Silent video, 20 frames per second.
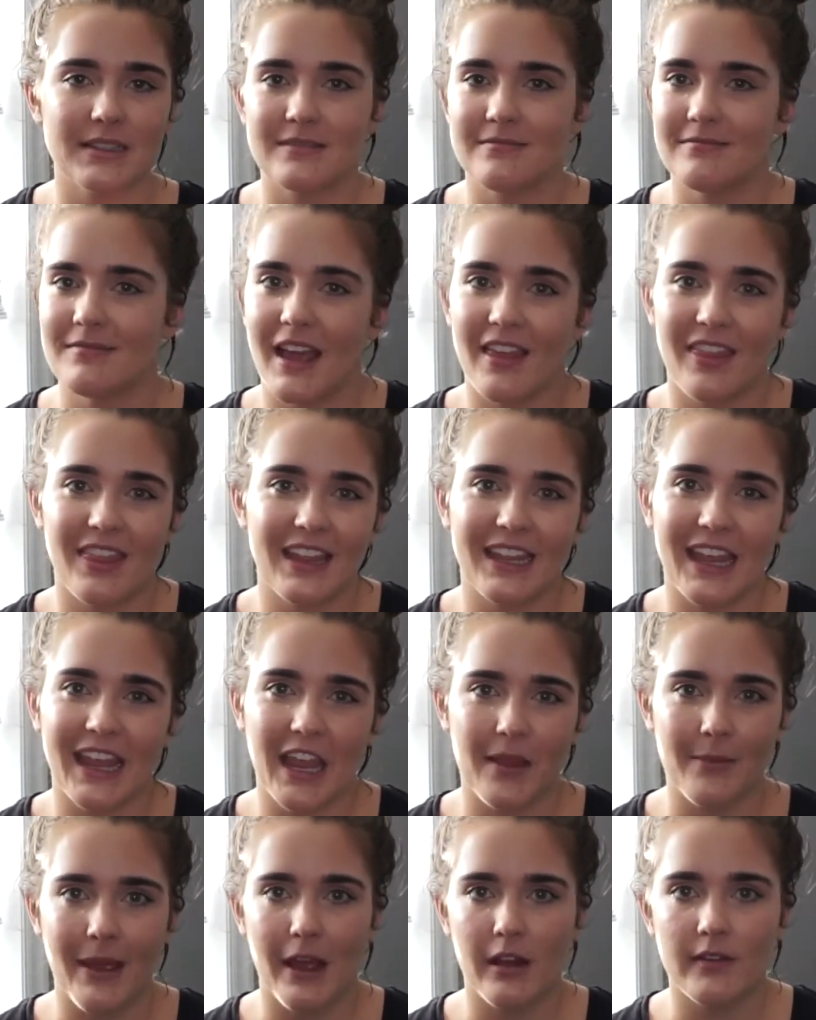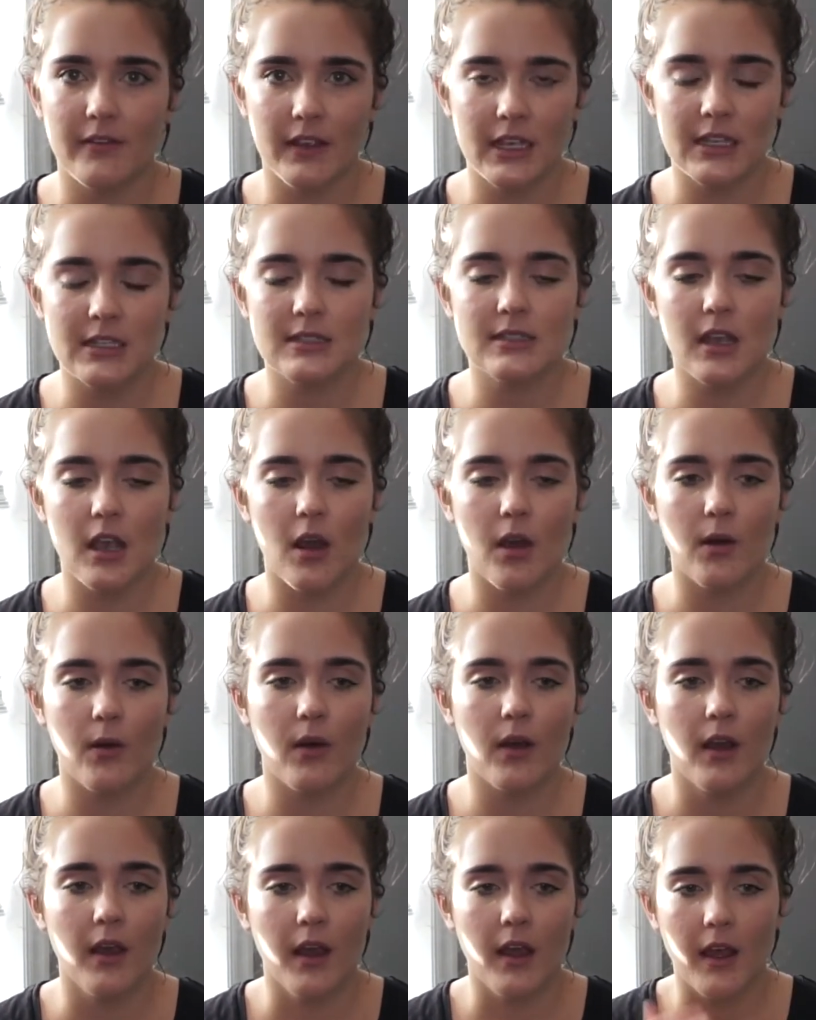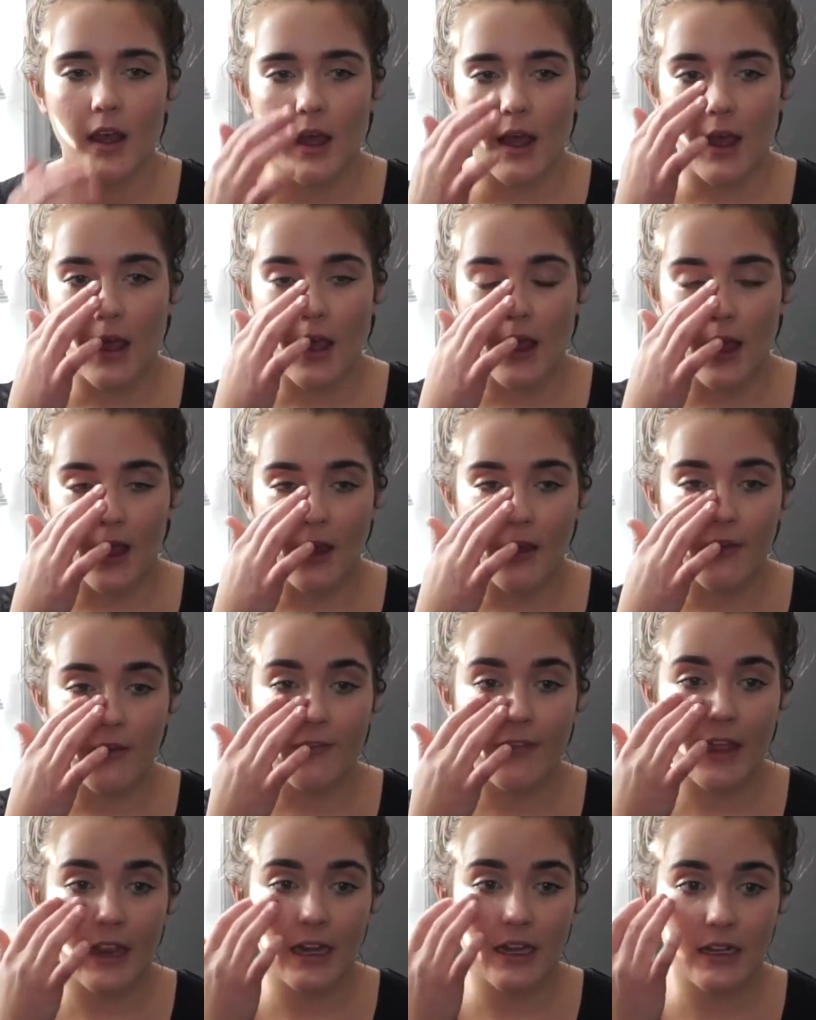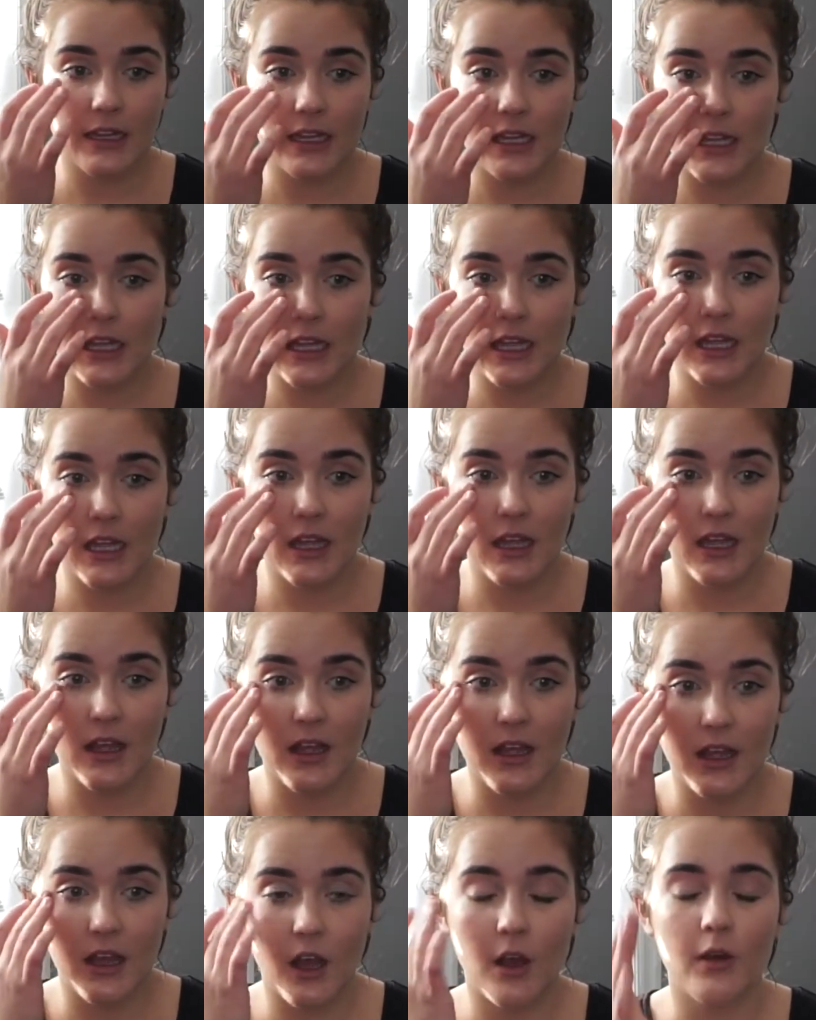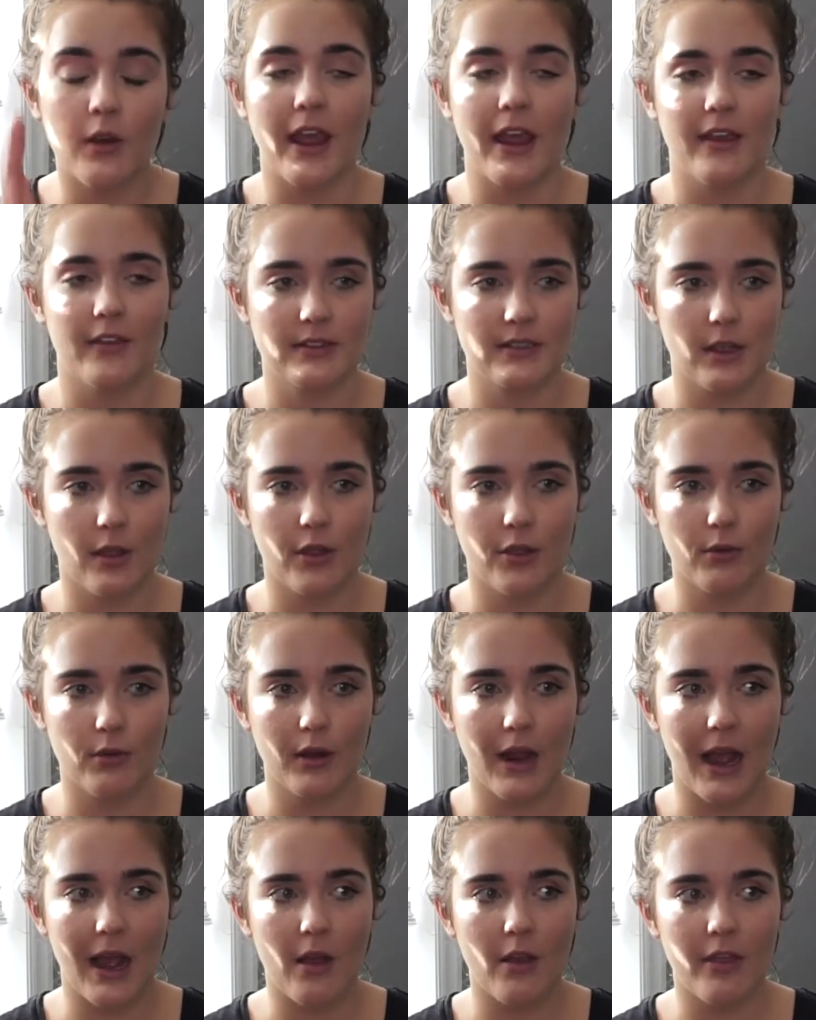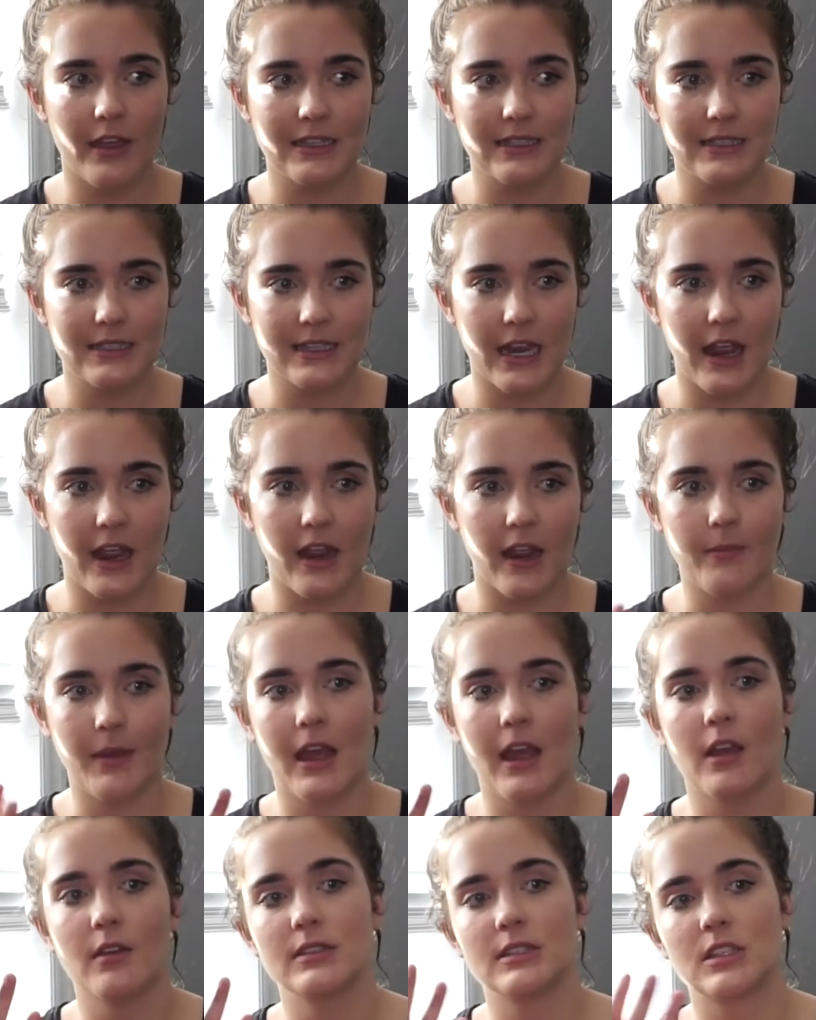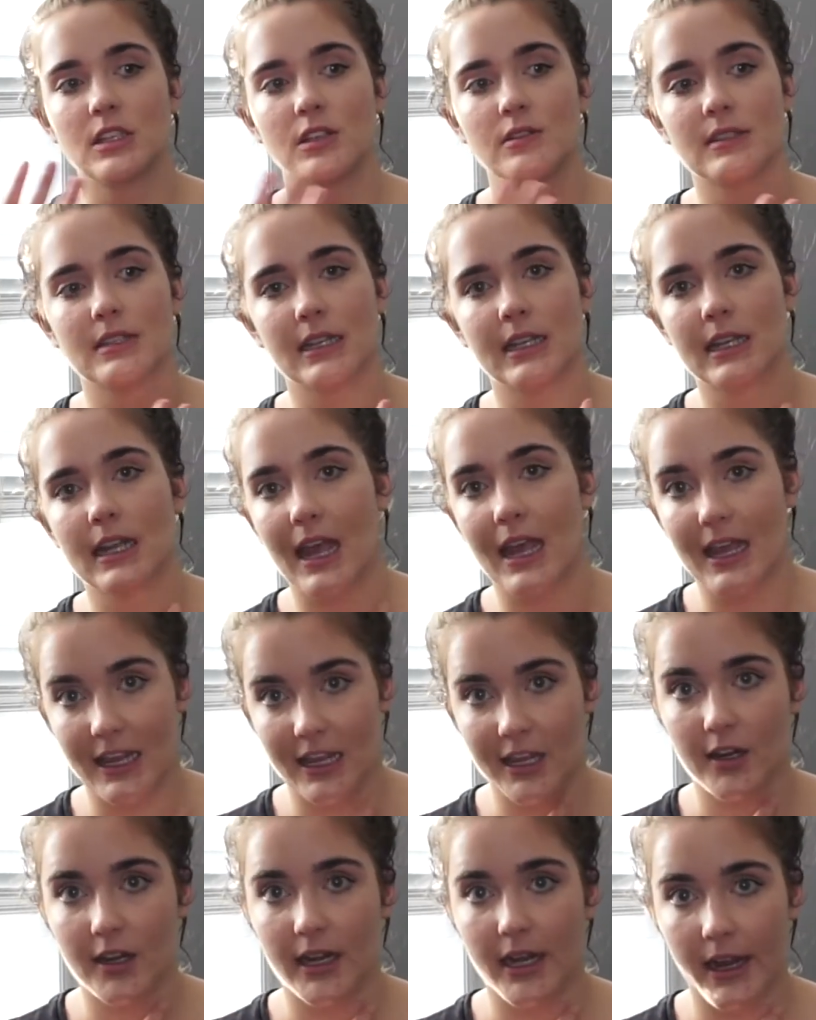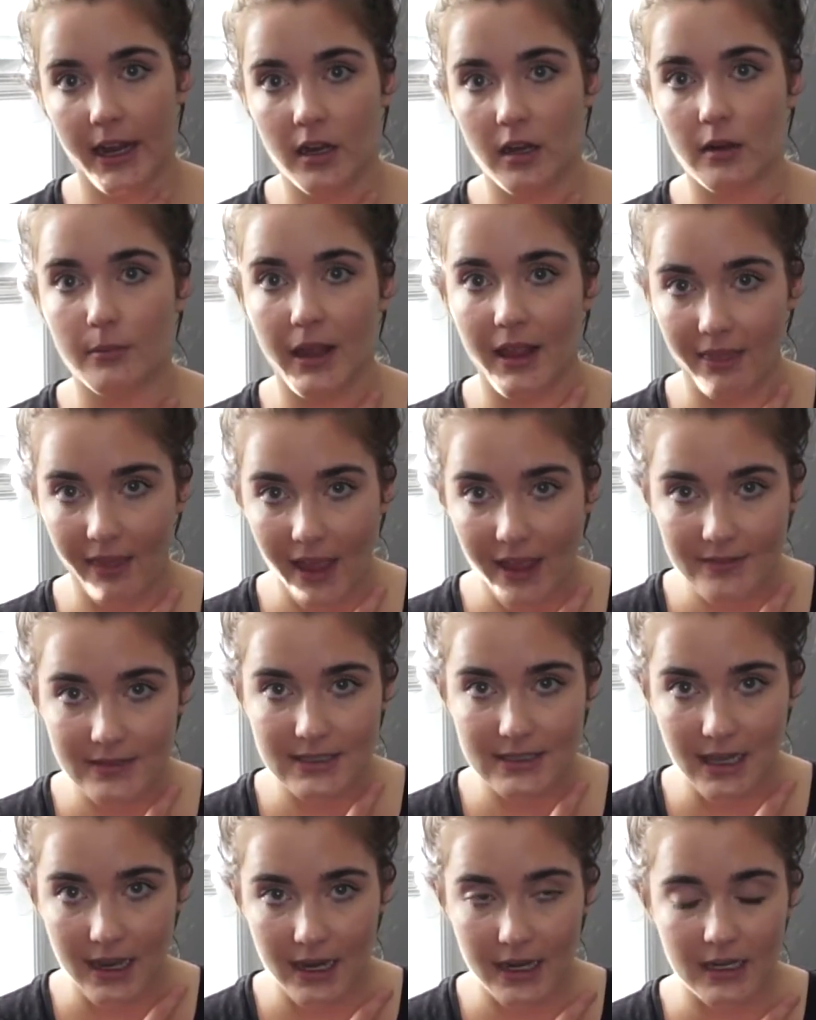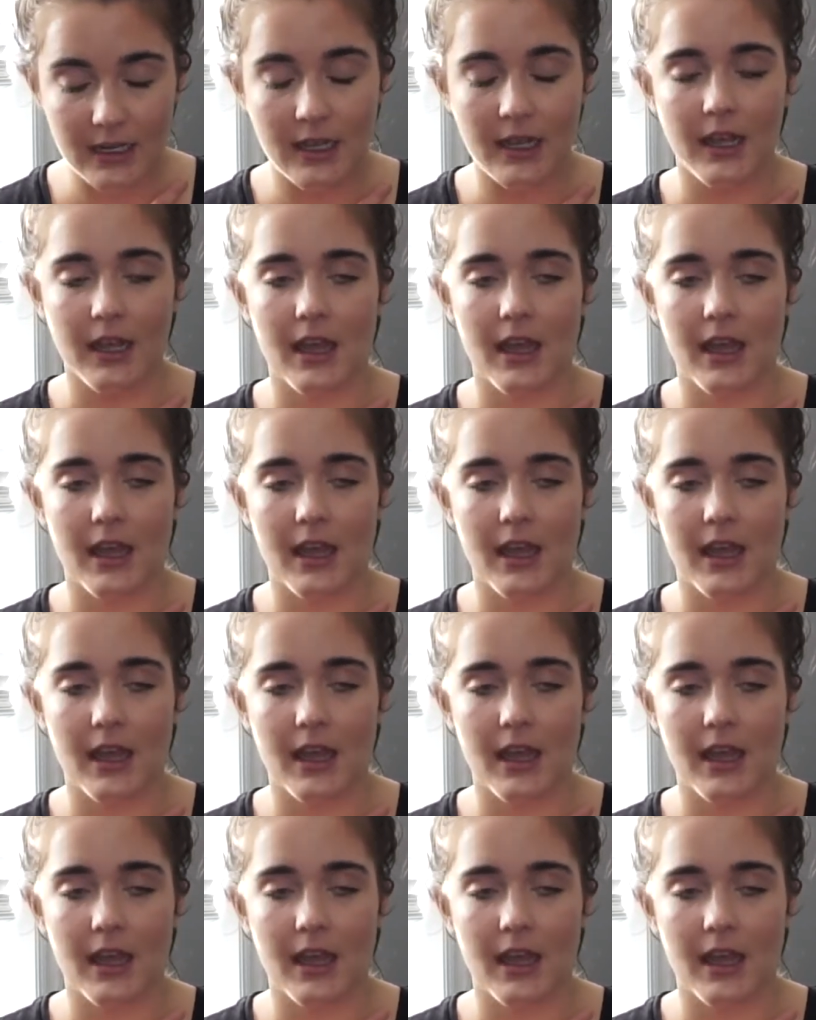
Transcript: nothing came out of it. So finally, okay, so throughout this time, I was using a hearing aid on my left side,